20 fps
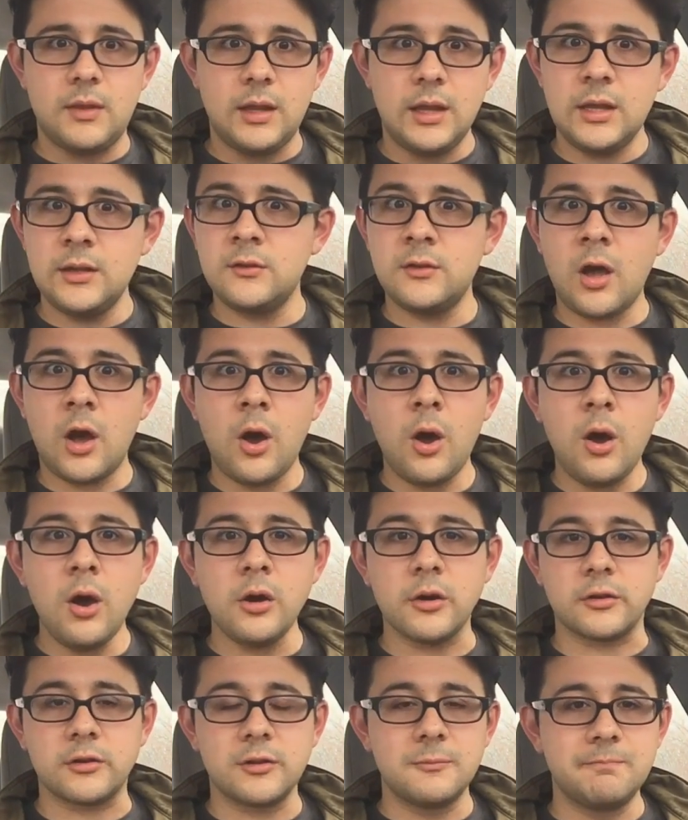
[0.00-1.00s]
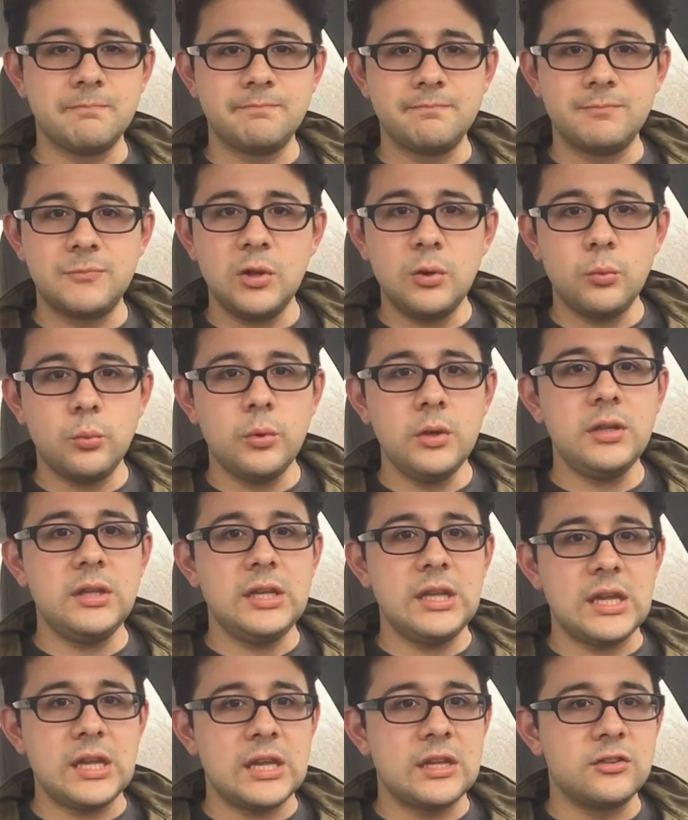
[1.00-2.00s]
is the heart. There
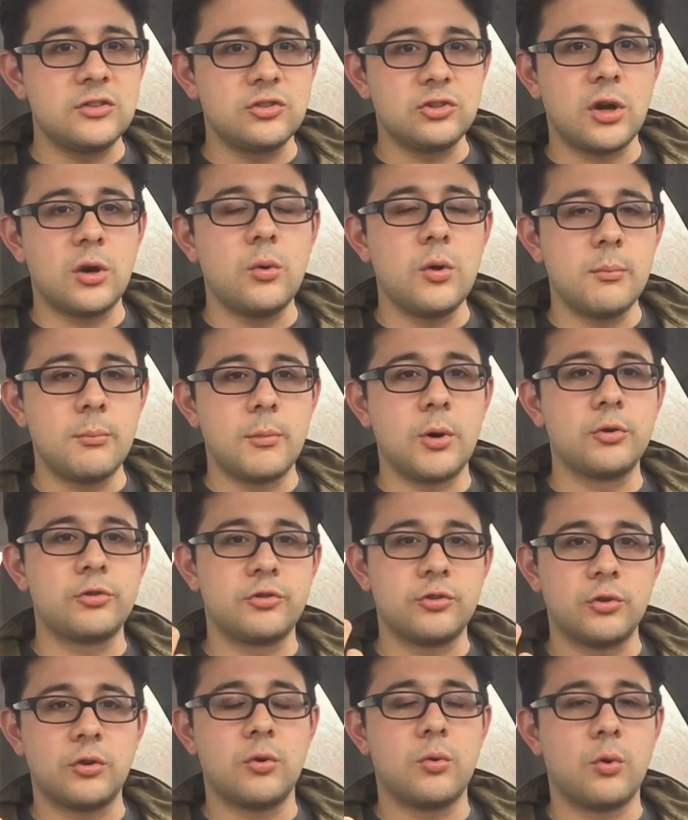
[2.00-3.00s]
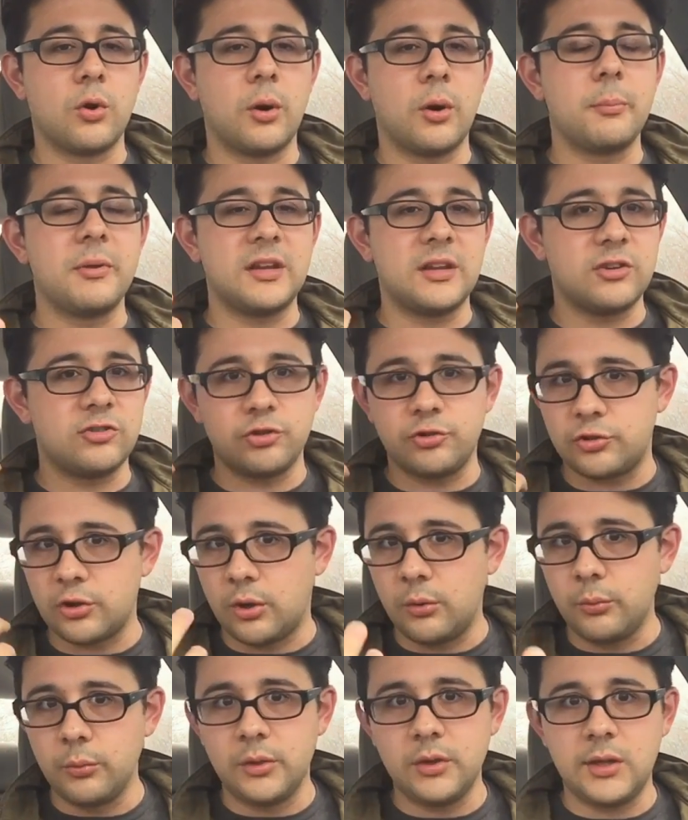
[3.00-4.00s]
really is no emotional core because you
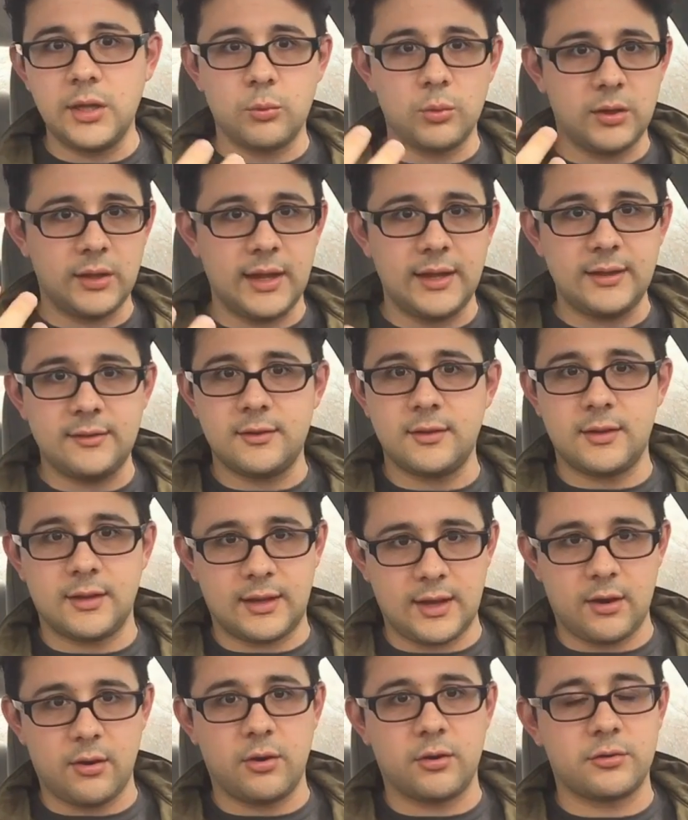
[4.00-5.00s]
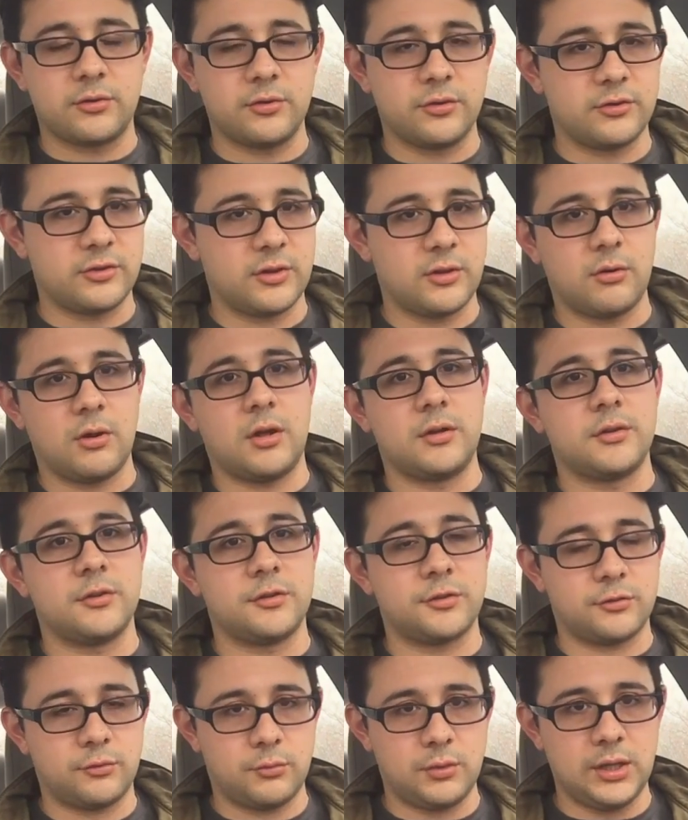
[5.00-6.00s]
don't really relate to the characters that are on the
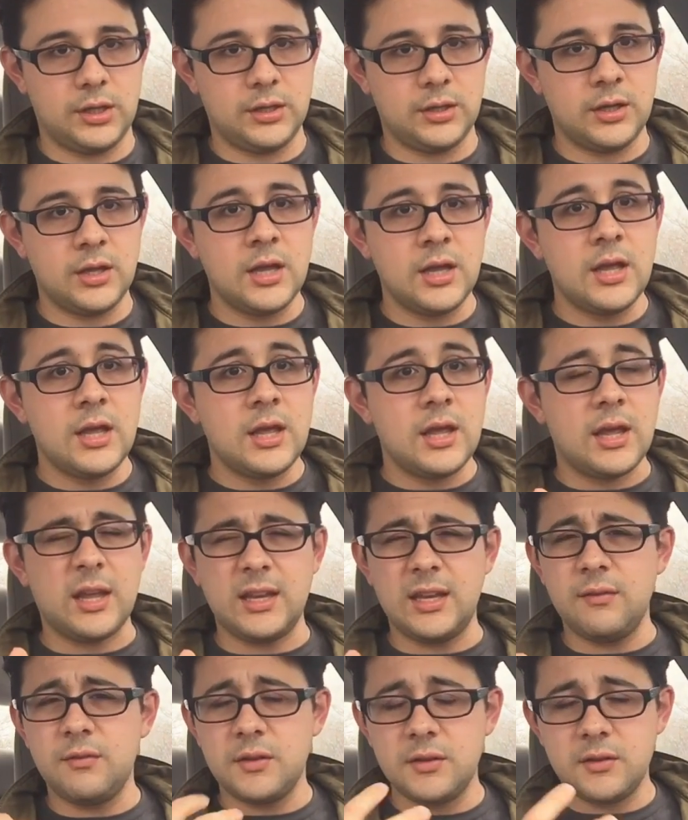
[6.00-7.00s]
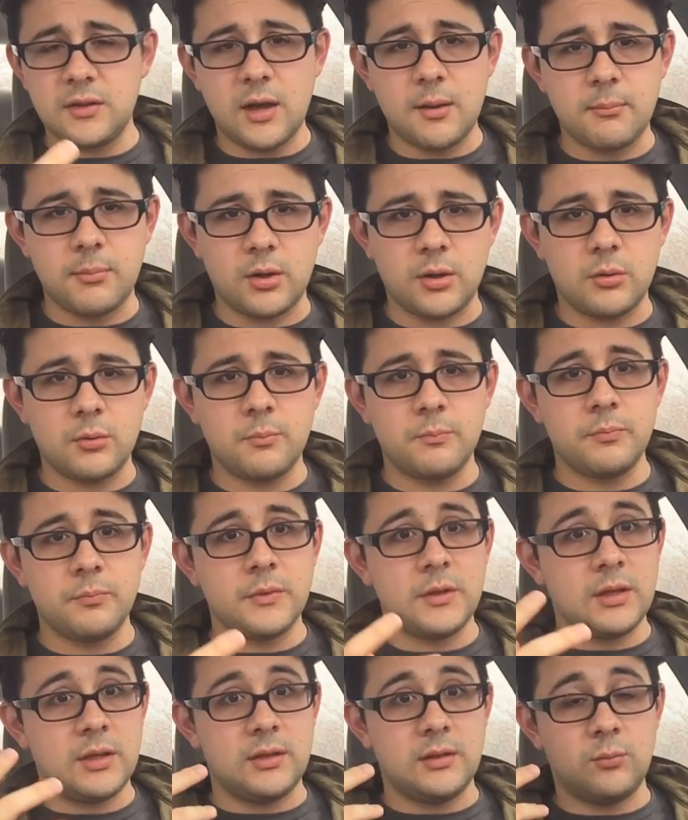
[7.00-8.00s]
screen. And even Dumbo,
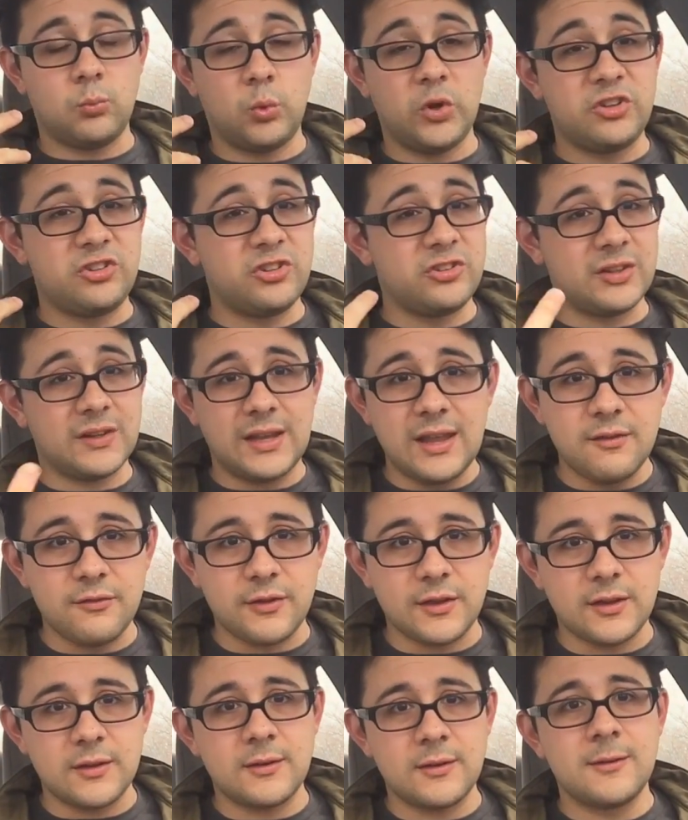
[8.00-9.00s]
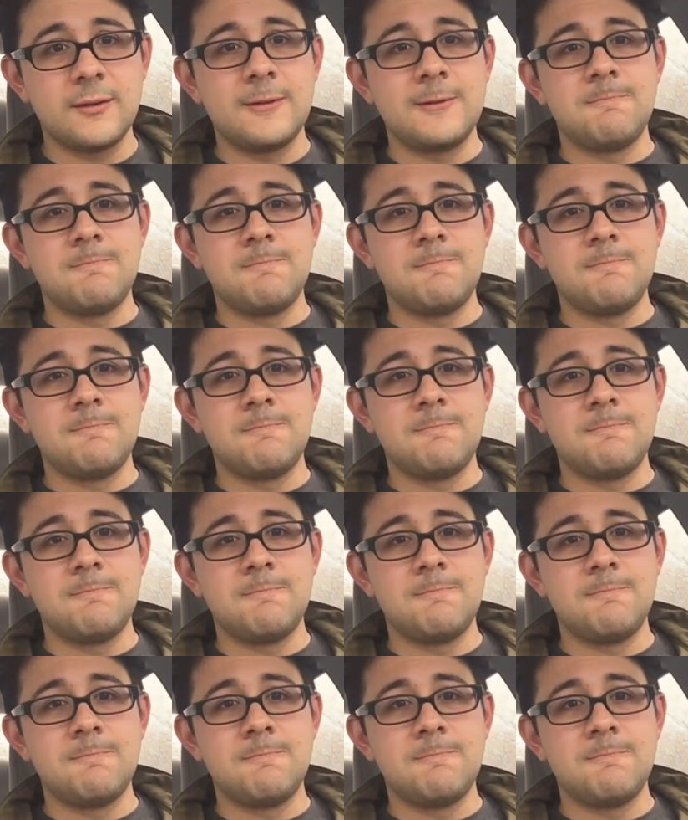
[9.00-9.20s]
which is a given,